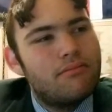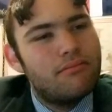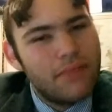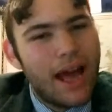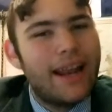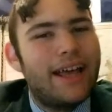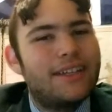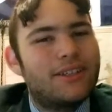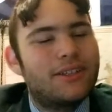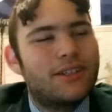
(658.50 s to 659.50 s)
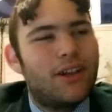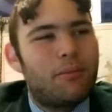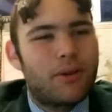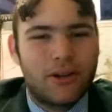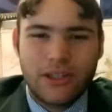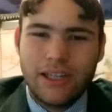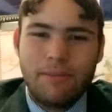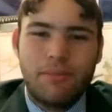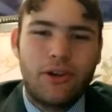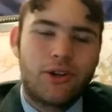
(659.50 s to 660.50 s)
Not as, you know, personally a
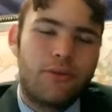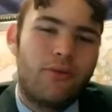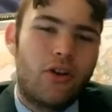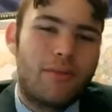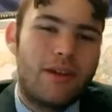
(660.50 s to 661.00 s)
pusher for me,